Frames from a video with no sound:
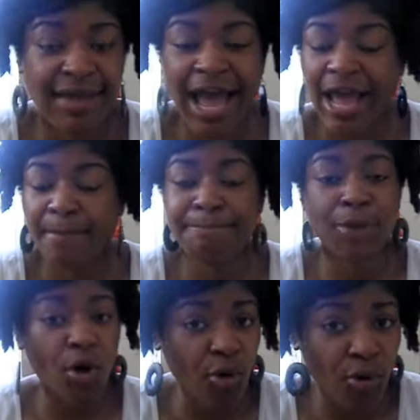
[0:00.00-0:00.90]
I
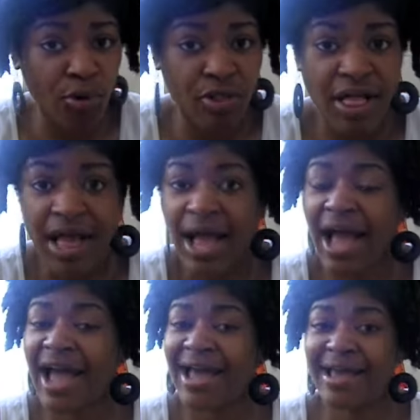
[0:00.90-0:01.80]
bowl,
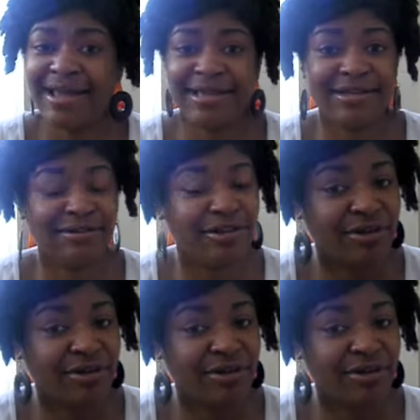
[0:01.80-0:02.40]
I